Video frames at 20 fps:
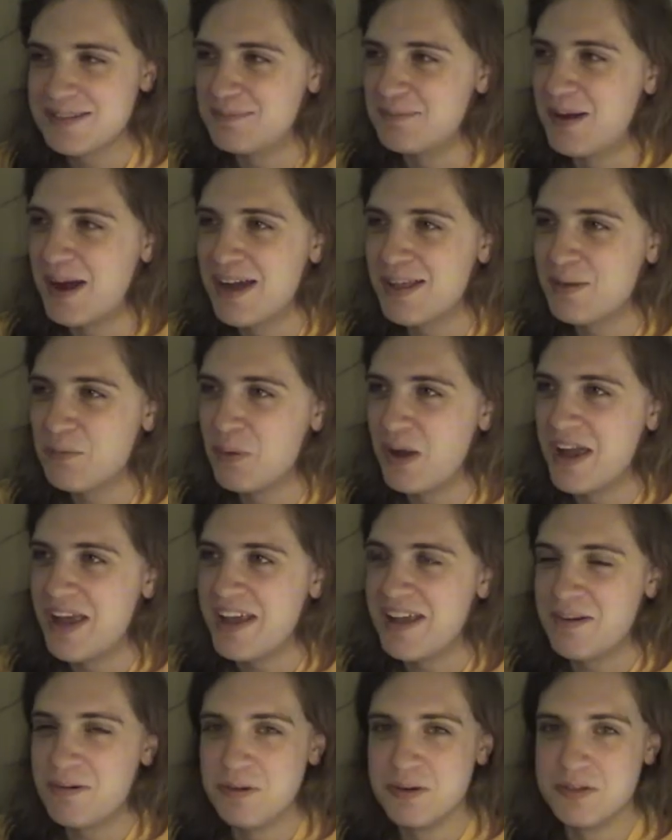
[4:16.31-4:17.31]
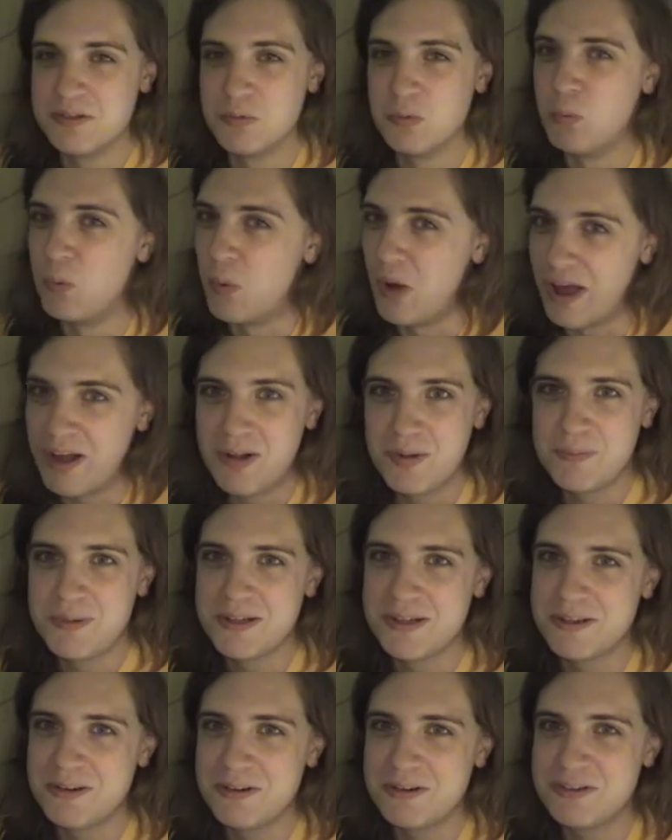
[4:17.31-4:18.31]
and by the way, it was well
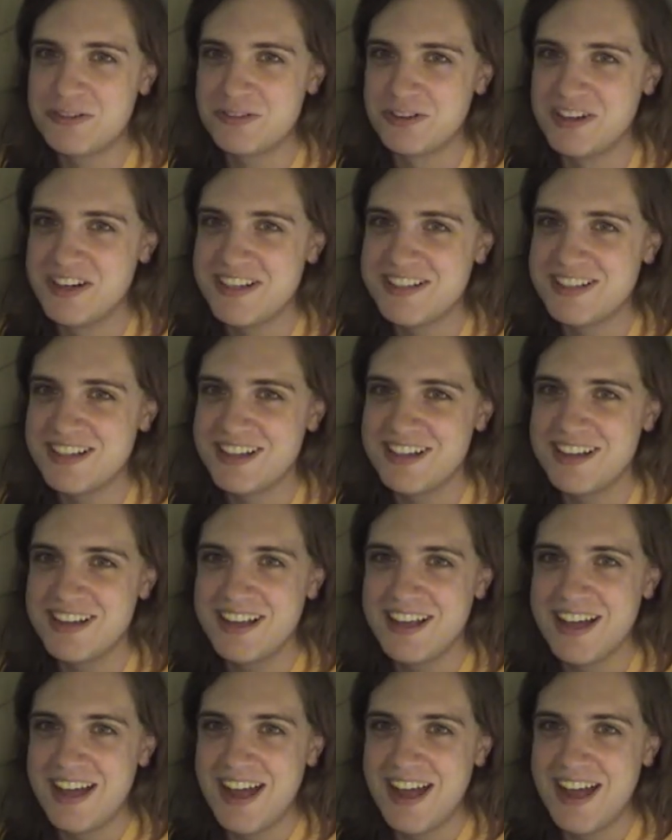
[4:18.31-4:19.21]
below freezing